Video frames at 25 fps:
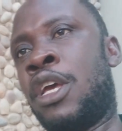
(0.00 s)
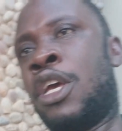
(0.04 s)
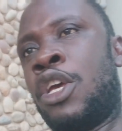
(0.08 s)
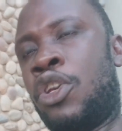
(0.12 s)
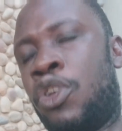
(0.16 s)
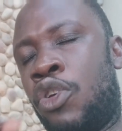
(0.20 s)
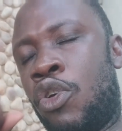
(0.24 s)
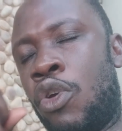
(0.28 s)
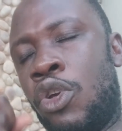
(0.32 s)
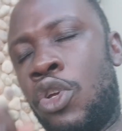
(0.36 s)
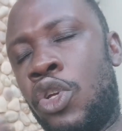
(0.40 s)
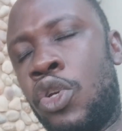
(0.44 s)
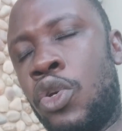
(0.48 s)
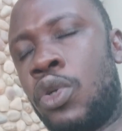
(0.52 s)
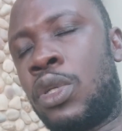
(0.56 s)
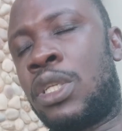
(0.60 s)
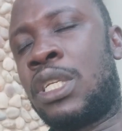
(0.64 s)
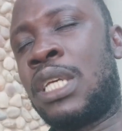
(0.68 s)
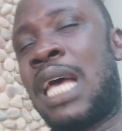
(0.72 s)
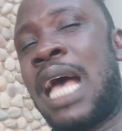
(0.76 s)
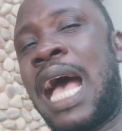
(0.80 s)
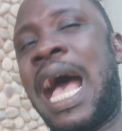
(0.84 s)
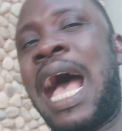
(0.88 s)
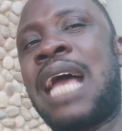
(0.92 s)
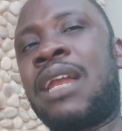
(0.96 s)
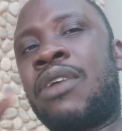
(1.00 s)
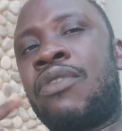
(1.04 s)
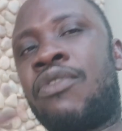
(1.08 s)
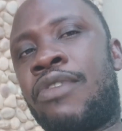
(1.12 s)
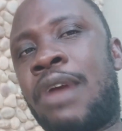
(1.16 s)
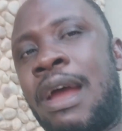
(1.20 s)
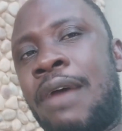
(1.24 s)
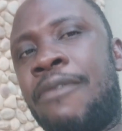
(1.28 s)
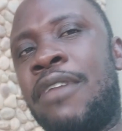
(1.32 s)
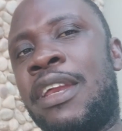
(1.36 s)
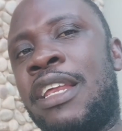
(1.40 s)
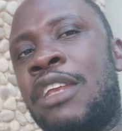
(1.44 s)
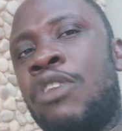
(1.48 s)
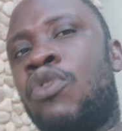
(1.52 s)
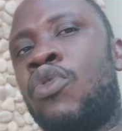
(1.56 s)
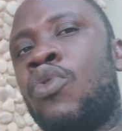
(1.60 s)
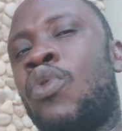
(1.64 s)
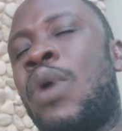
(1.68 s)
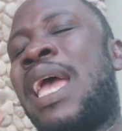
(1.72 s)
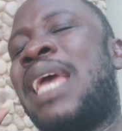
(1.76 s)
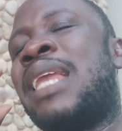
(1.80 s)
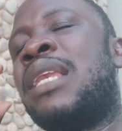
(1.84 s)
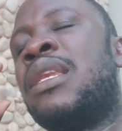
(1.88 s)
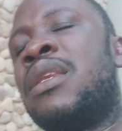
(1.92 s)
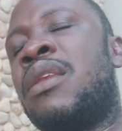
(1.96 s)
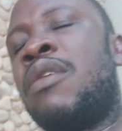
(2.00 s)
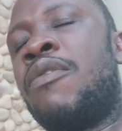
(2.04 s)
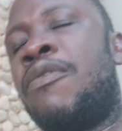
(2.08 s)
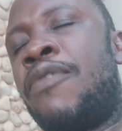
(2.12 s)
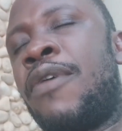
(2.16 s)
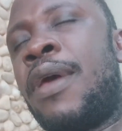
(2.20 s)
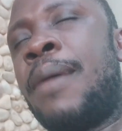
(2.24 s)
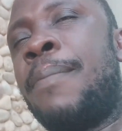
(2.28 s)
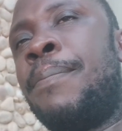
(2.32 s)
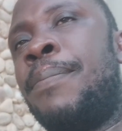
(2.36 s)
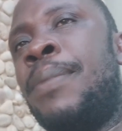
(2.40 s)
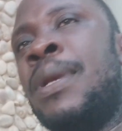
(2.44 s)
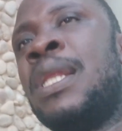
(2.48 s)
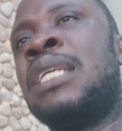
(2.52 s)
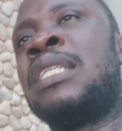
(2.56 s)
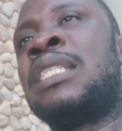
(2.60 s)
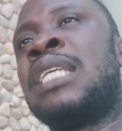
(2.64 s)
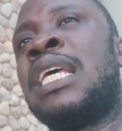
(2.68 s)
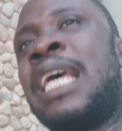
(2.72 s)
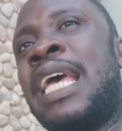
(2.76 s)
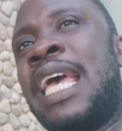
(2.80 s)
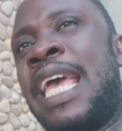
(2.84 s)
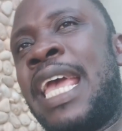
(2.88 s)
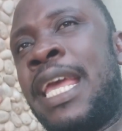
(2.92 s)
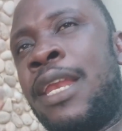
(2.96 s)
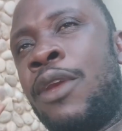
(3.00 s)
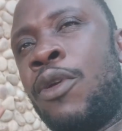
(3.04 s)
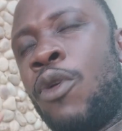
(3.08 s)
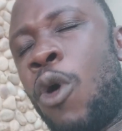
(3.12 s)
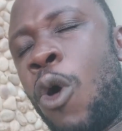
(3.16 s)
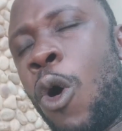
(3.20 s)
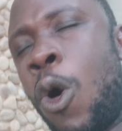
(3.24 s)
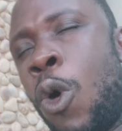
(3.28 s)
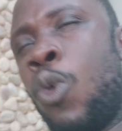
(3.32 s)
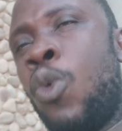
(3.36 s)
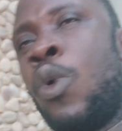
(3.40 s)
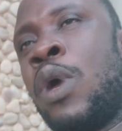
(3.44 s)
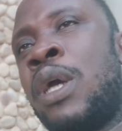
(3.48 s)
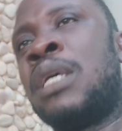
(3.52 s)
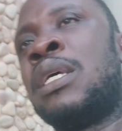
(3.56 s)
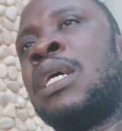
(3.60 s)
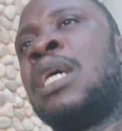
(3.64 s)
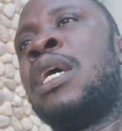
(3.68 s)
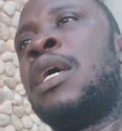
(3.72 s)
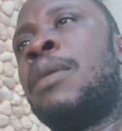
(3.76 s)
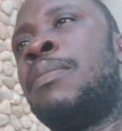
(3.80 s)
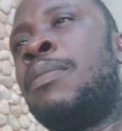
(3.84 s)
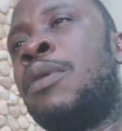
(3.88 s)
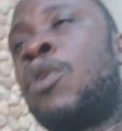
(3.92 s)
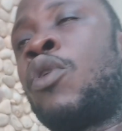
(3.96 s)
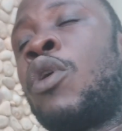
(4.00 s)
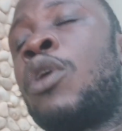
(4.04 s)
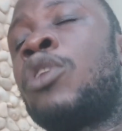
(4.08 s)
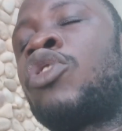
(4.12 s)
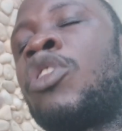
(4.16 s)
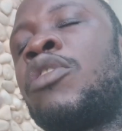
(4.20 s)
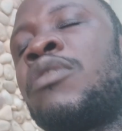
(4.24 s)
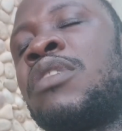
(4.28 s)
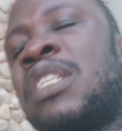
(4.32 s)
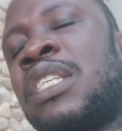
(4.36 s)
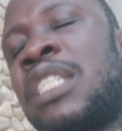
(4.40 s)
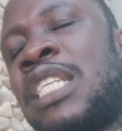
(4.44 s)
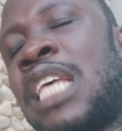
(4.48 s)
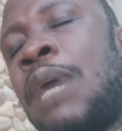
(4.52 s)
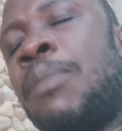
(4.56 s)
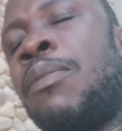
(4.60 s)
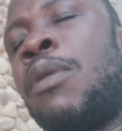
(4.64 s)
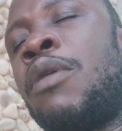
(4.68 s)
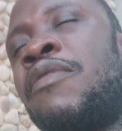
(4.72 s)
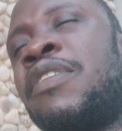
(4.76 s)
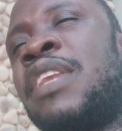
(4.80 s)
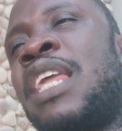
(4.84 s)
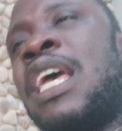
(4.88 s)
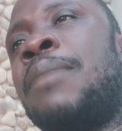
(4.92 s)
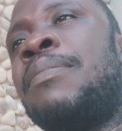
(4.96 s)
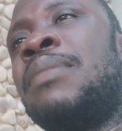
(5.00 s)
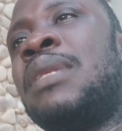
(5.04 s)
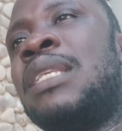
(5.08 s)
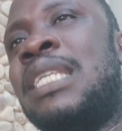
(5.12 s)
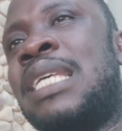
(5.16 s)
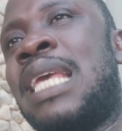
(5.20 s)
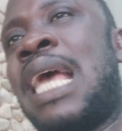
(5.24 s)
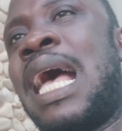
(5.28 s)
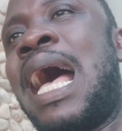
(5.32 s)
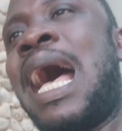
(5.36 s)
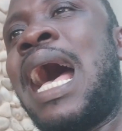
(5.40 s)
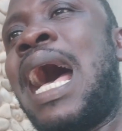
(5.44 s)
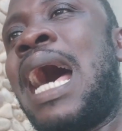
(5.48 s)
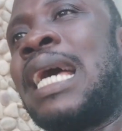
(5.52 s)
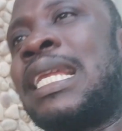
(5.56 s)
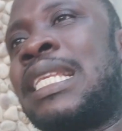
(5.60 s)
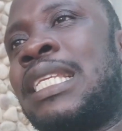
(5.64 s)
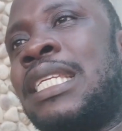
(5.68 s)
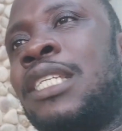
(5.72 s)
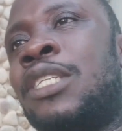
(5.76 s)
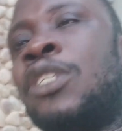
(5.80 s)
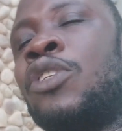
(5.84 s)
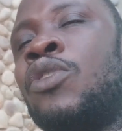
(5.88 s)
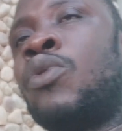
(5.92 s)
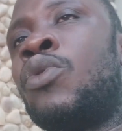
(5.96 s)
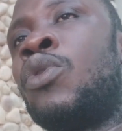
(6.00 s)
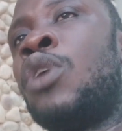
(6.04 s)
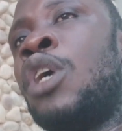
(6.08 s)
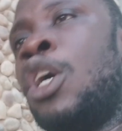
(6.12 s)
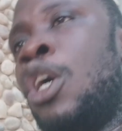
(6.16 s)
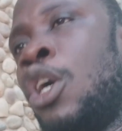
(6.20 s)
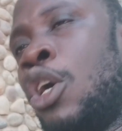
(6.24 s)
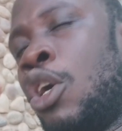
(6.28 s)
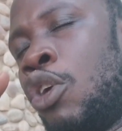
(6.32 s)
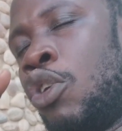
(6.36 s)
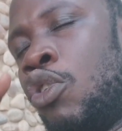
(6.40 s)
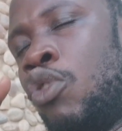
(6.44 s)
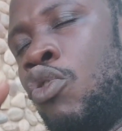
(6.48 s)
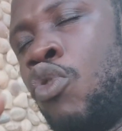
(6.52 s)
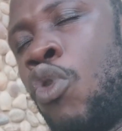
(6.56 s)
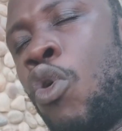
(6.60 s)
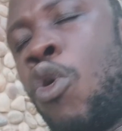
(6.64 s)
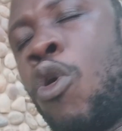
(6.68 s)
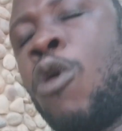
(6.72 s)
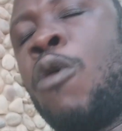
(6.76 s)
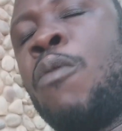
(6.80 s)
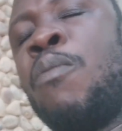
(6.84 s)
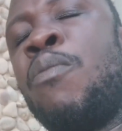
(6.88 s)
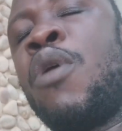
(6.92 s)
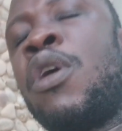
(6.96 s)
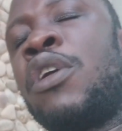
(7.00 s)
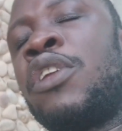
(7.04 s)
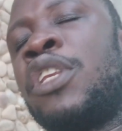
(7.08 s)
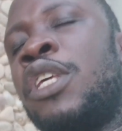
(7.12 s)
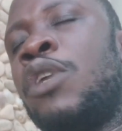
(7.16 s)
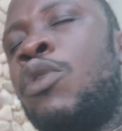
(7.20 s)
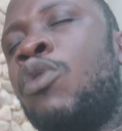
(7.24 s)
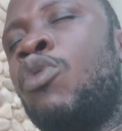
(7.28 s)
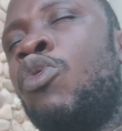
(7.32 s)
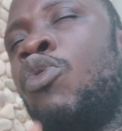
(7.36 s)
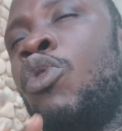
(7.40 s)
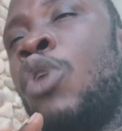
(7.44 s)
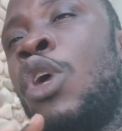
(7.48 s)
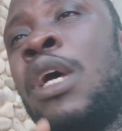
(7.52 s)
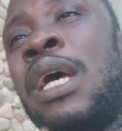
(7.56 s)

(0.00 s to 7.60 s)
Your youth are traveling to a different place, and always because of some of them, their attitude, nobody